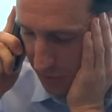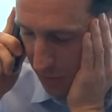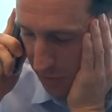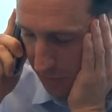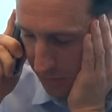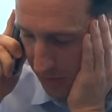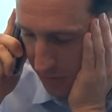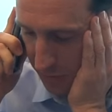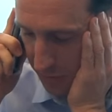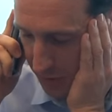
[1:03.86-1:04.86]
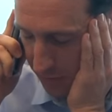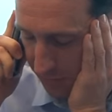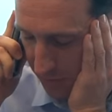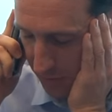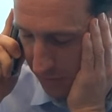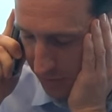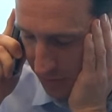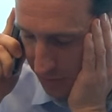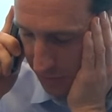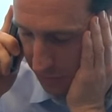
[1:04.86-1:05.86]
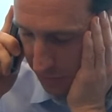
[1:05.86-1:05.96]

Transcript: call and thank you again for everything that you